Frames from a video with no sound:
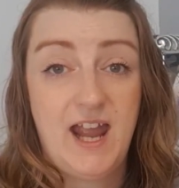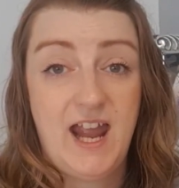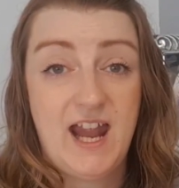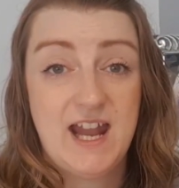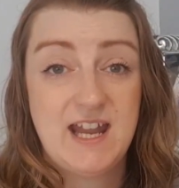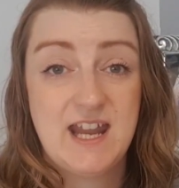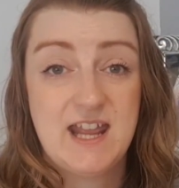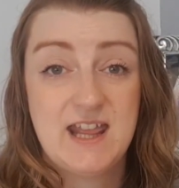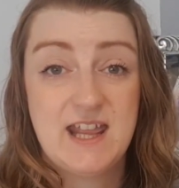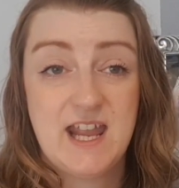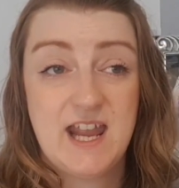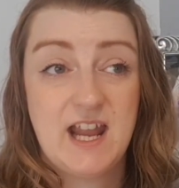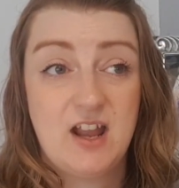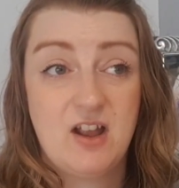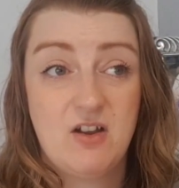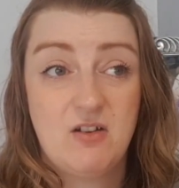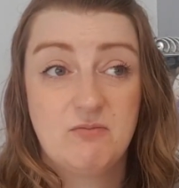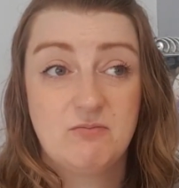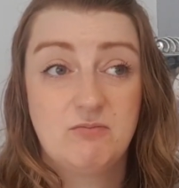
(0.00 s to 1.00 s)

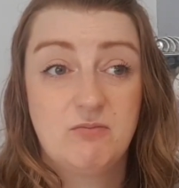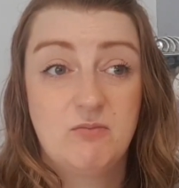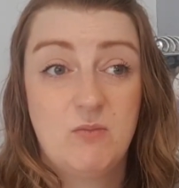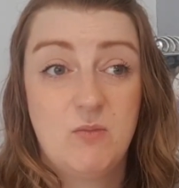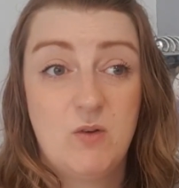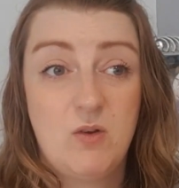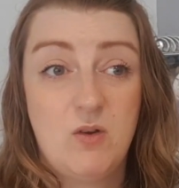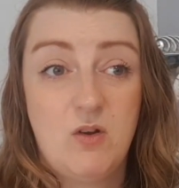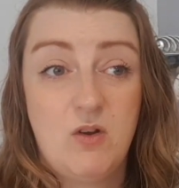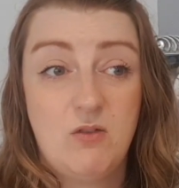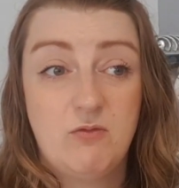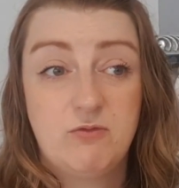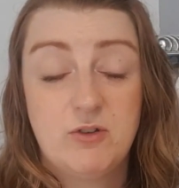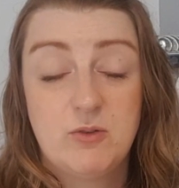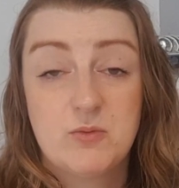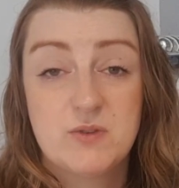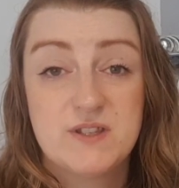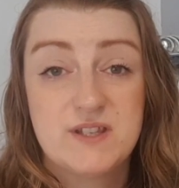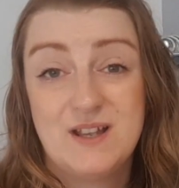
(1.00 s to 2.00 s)
anything of
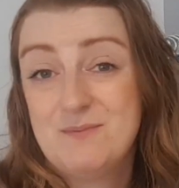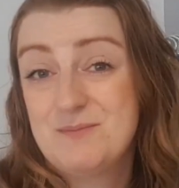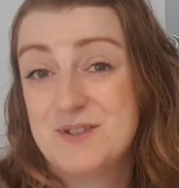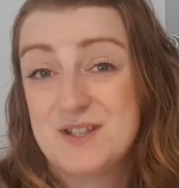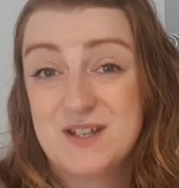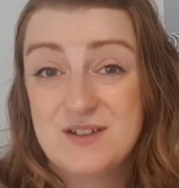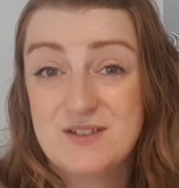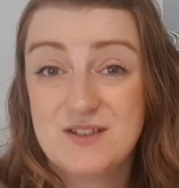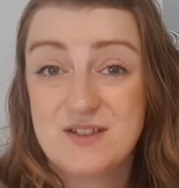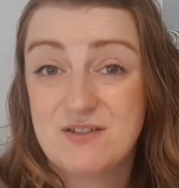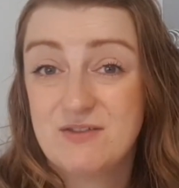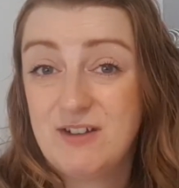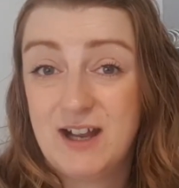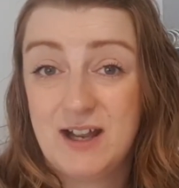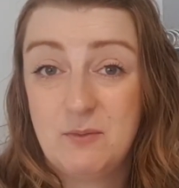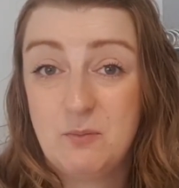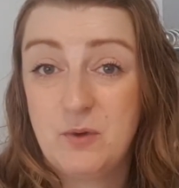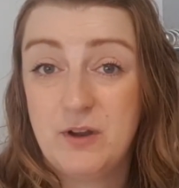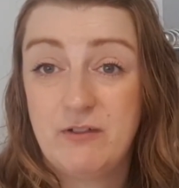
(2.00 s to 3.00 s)
real substance
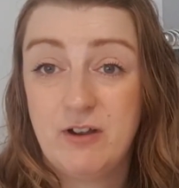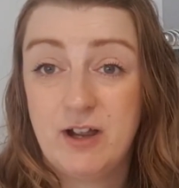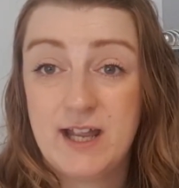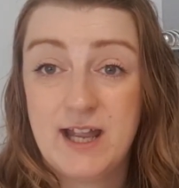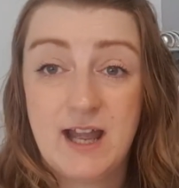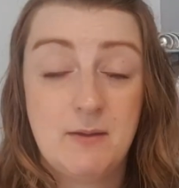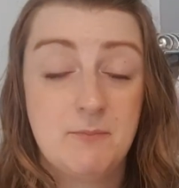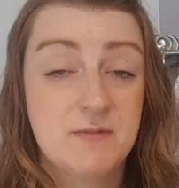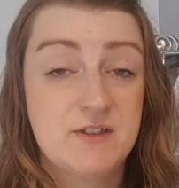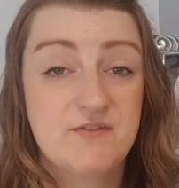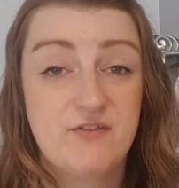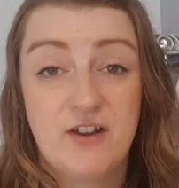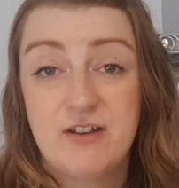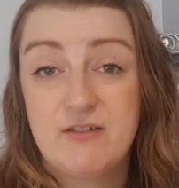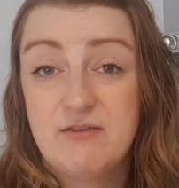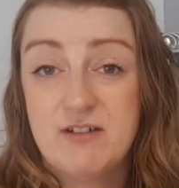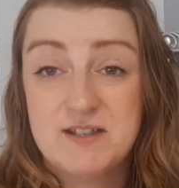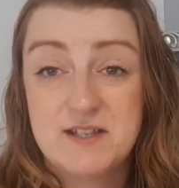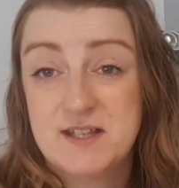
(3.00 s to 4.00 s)
around where I am. It's
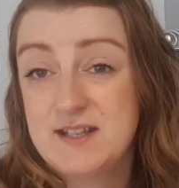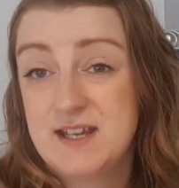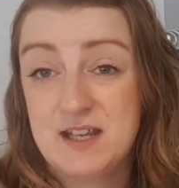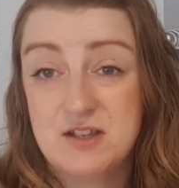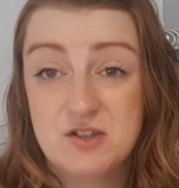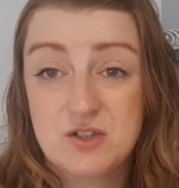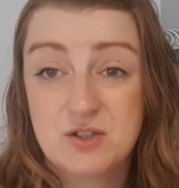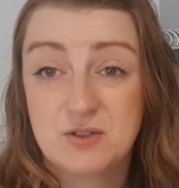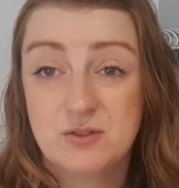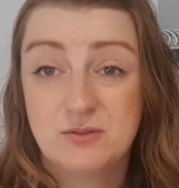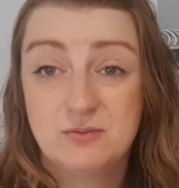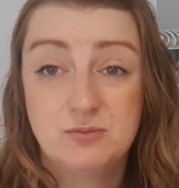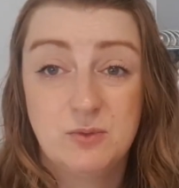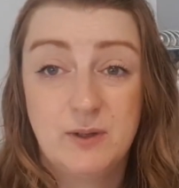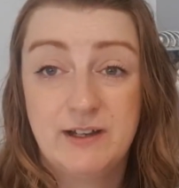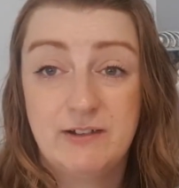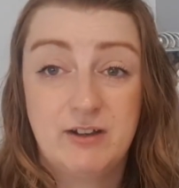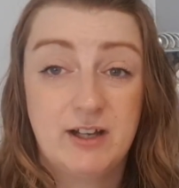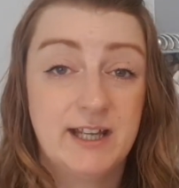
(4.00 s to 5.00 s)
very residential
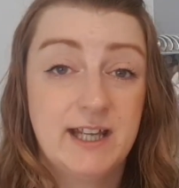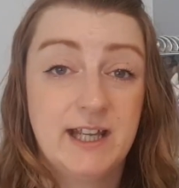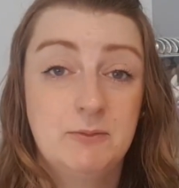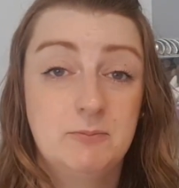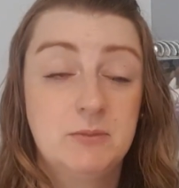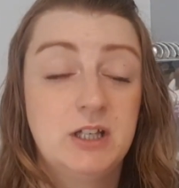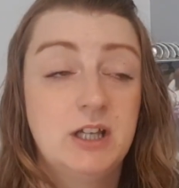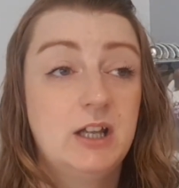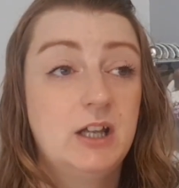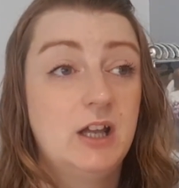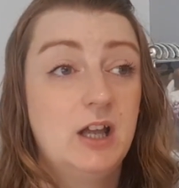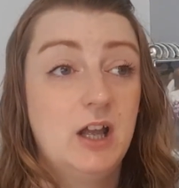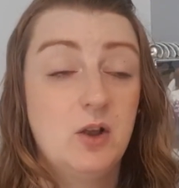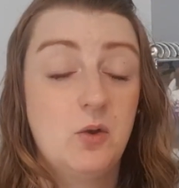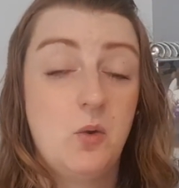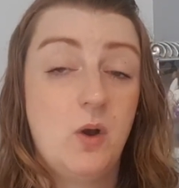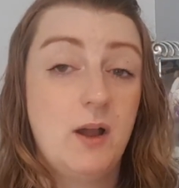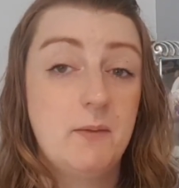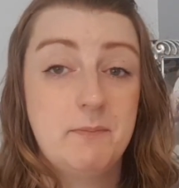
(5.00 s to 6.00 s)
where I am
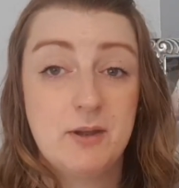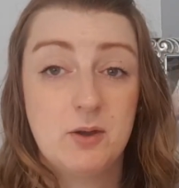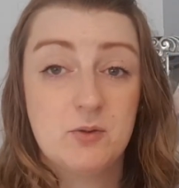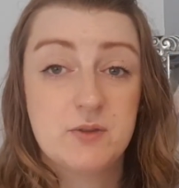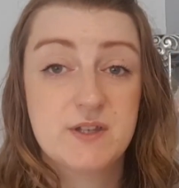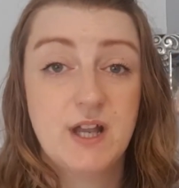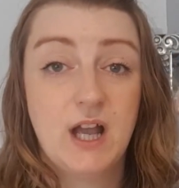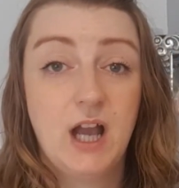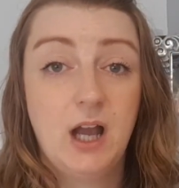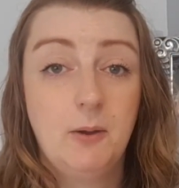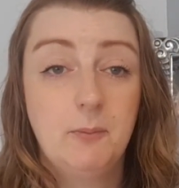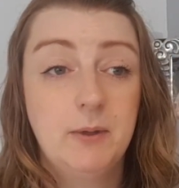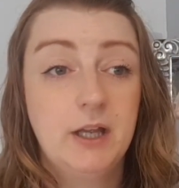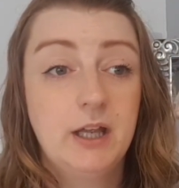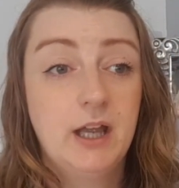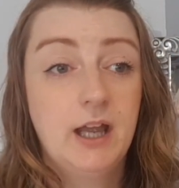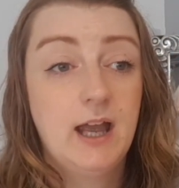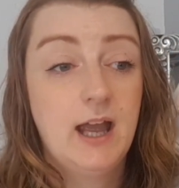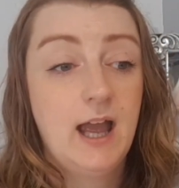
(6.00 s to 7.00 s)
and quite built up.
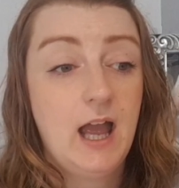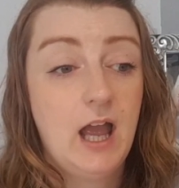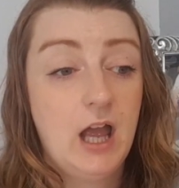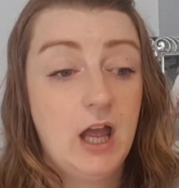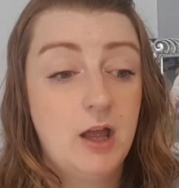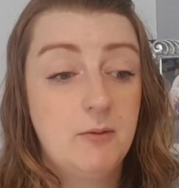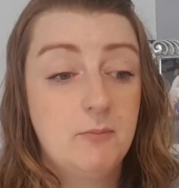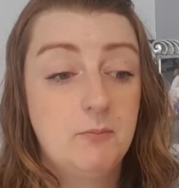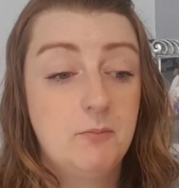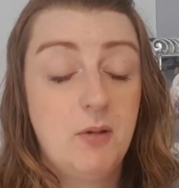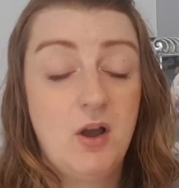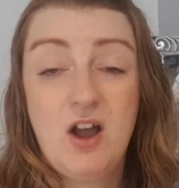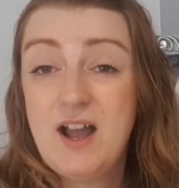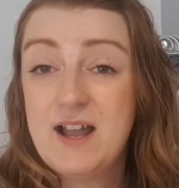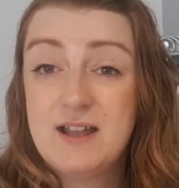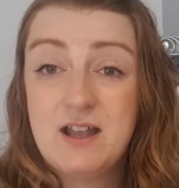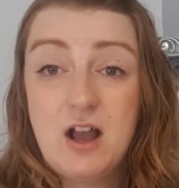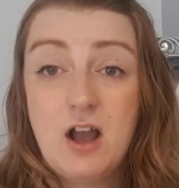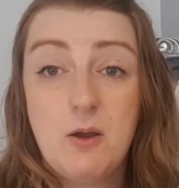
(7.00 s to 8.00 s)

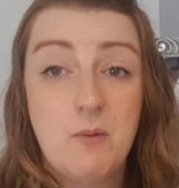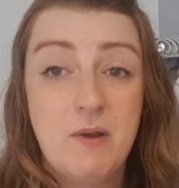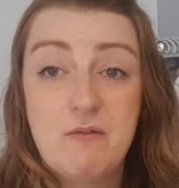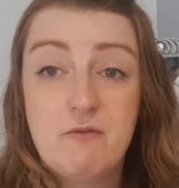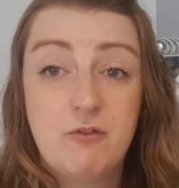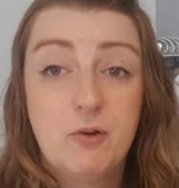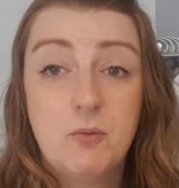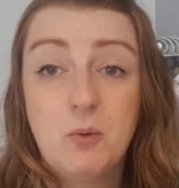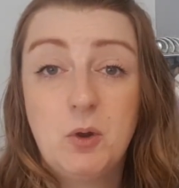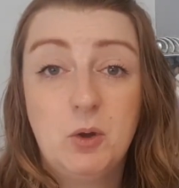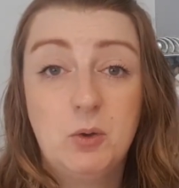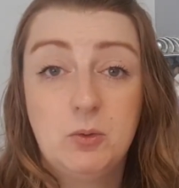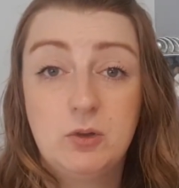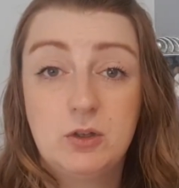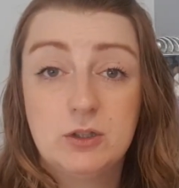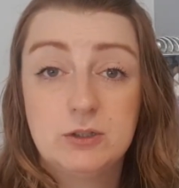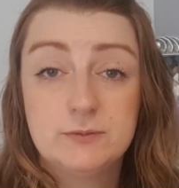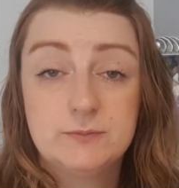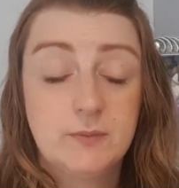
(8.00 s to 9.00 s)
But I went for a
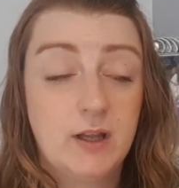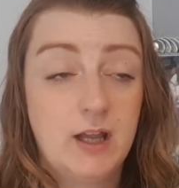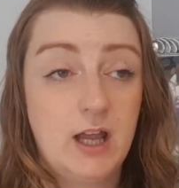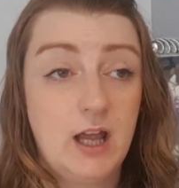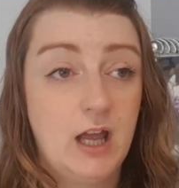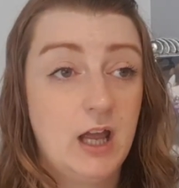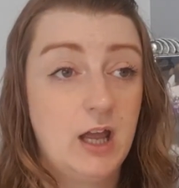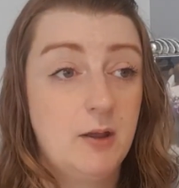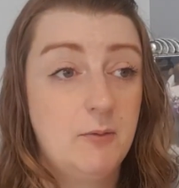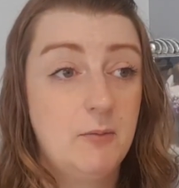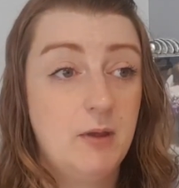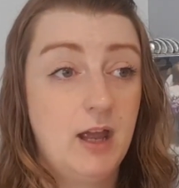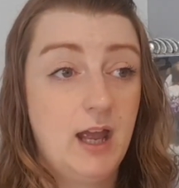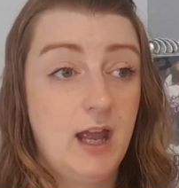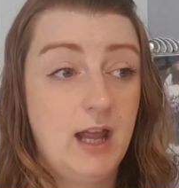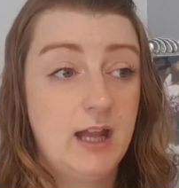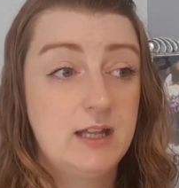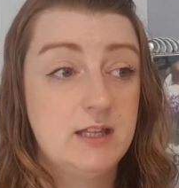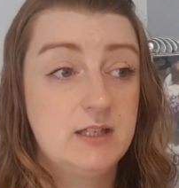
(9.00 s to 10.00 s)
walk,
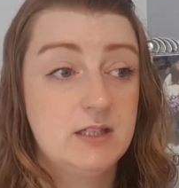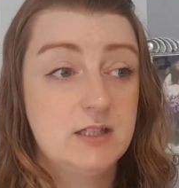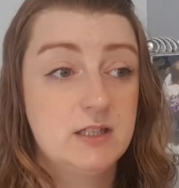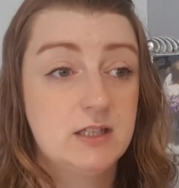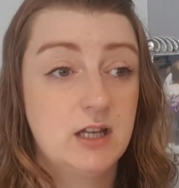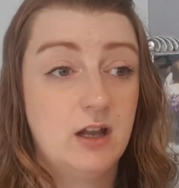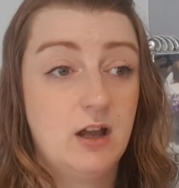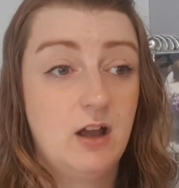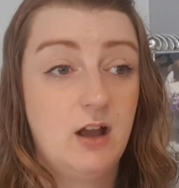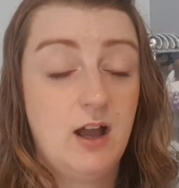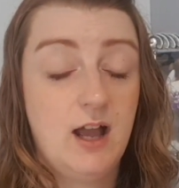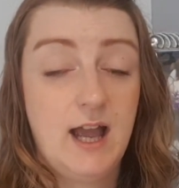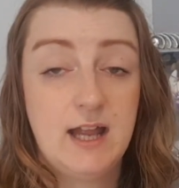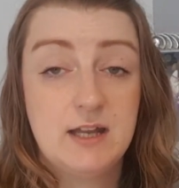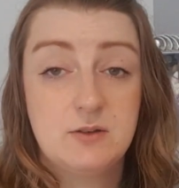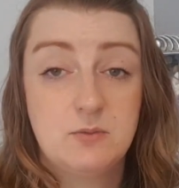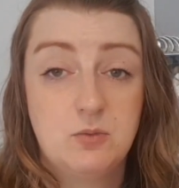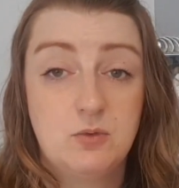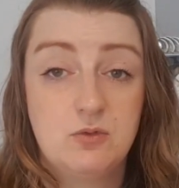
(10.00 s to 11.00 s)
and I
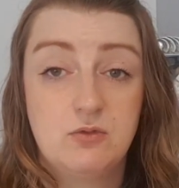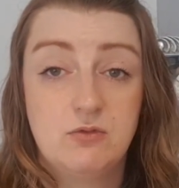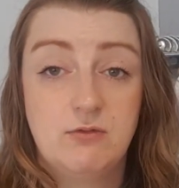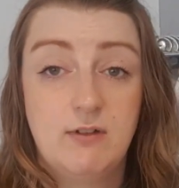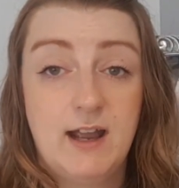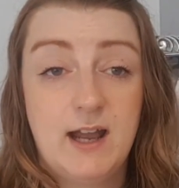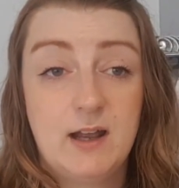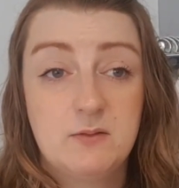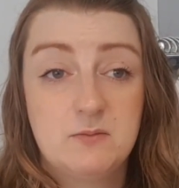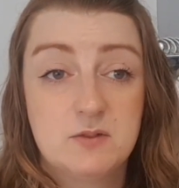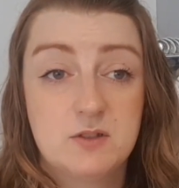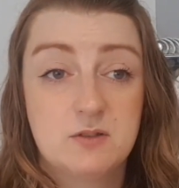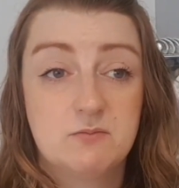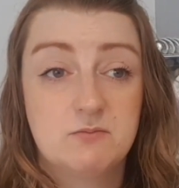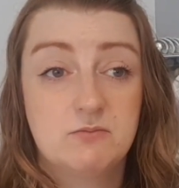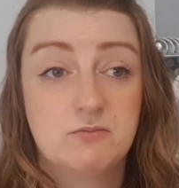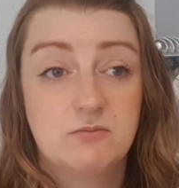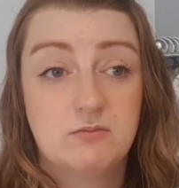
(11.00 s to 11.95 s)
had a walk round,